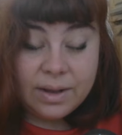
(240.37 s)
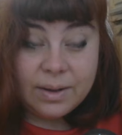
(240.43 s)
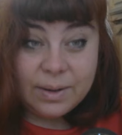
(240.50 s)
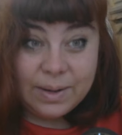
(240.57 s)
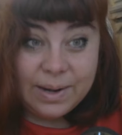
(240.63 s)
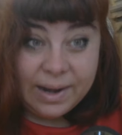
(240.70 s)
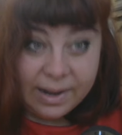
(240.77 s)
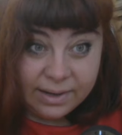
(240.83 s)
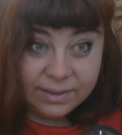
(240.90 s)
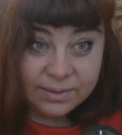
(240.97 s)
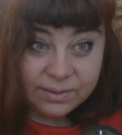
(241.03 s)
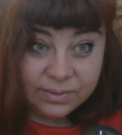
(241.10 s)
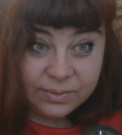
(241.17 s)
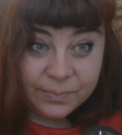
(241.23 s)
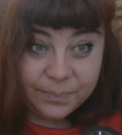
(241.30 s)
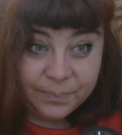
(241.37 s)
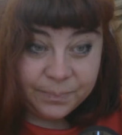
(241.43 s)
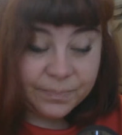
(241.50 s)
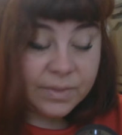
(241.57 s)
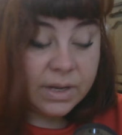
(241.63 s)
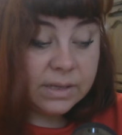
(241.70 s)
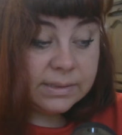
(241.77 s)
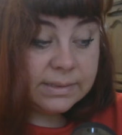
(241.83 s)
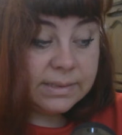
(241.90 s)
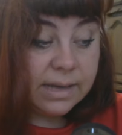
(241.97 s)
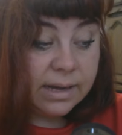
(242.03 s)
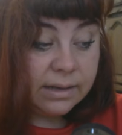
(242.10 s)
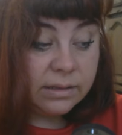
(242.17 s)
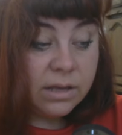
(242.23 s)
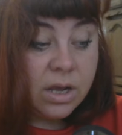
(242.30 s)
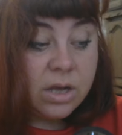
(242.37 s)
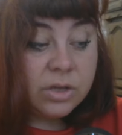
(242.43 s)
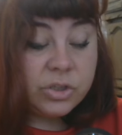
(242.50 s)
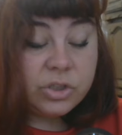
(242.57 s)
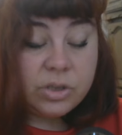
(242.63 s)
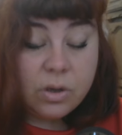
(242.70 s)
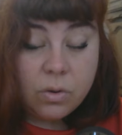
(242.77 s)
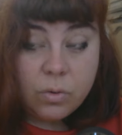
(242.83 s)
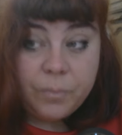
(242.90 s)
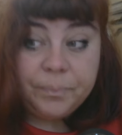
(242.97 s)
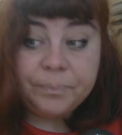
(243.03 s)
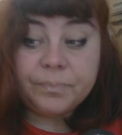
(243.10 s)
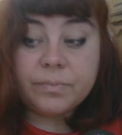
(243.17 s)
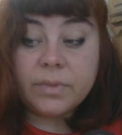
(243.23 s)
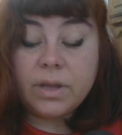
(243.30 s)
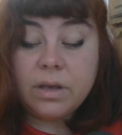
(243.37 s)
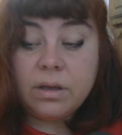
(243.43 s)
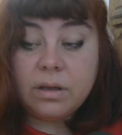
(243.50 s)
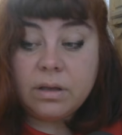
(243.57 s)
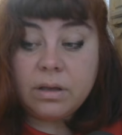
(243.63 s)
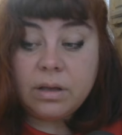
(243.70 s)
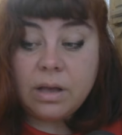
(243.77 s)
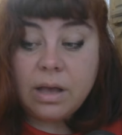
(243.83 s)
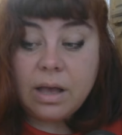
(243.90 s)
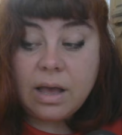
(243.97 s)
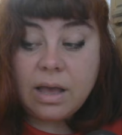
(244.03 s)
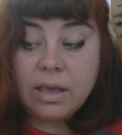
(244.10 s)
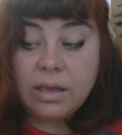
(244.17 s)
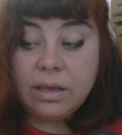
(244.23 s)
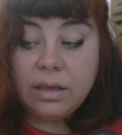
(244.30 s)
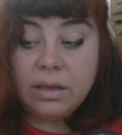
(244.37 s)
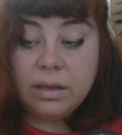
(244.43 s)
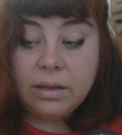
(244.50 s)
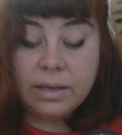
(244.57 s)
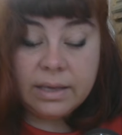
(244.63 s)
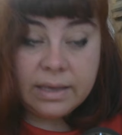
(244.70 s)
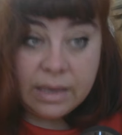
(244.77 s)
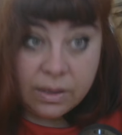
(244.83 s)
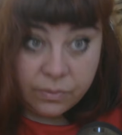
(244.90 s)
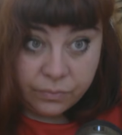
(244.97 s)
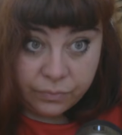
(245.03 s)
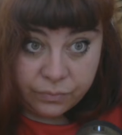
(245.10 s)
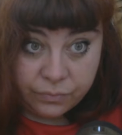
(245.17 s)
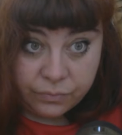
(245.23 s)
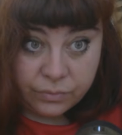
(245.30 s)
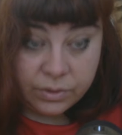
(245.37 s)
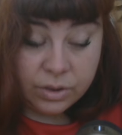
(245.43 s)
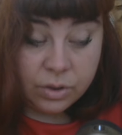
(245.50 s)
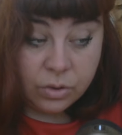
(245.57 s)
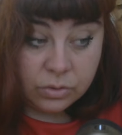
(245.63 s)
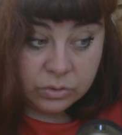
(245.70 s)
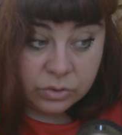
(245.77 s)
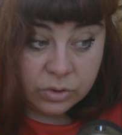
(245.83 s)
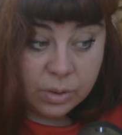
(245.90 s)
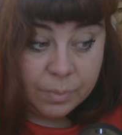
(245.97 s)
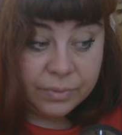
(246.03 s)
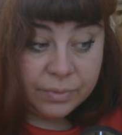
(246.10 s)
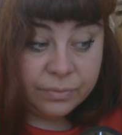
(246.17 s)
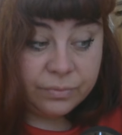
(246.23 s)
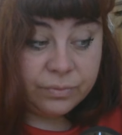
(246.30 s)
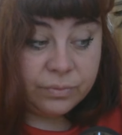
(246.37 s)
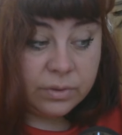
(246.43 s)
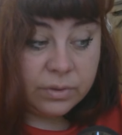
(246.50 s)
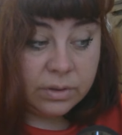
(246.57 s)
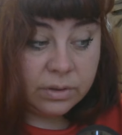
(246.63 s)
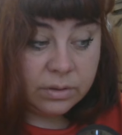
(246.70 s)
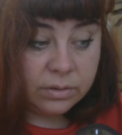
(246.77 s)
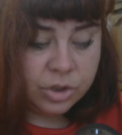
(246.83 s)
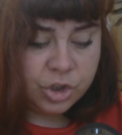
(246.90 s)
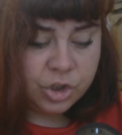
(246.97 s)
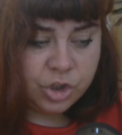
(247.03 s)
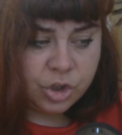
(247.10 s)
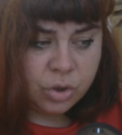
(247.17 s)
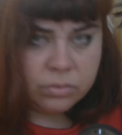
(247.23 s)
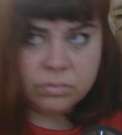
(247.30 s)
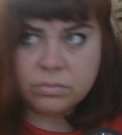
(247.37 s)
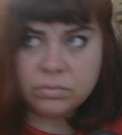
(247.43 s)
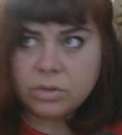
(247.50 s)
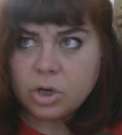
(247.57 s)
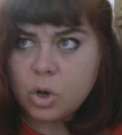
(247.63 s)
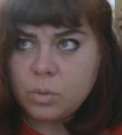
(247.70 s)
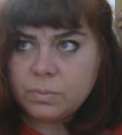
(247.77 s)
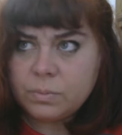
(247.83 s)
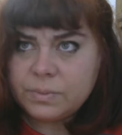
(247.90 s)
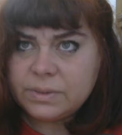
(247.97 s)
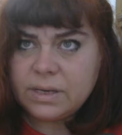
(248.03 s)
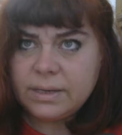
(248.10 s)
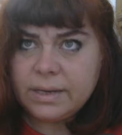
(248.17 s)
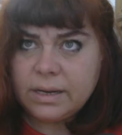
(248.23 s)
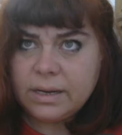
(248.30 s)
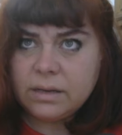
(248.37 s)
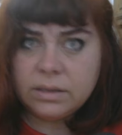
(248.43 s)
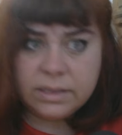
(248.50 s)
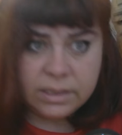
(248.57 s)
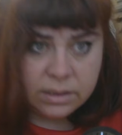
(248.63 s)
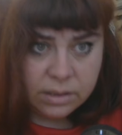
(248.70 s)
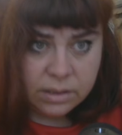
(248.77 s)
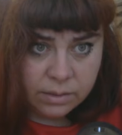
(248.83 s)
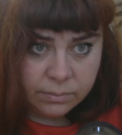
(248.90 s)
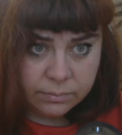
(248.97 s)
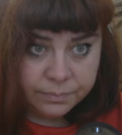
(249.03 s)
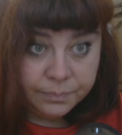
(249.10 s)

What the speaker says: light side. So I have the horoscope of Sean Combs, I think, Diddy.